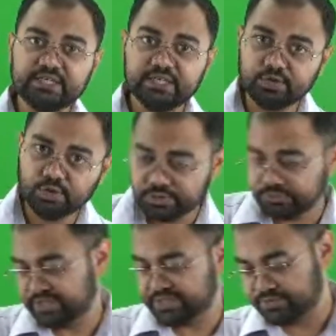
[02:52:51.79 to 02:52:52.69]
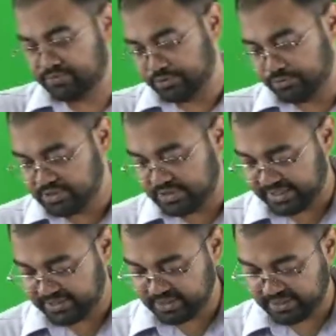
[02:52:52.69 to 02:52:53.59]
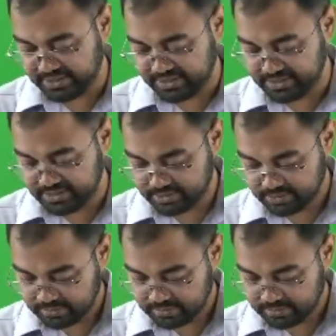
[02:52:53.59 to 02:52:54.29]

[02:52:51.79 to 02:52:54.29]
In a lot of cases we do that it is.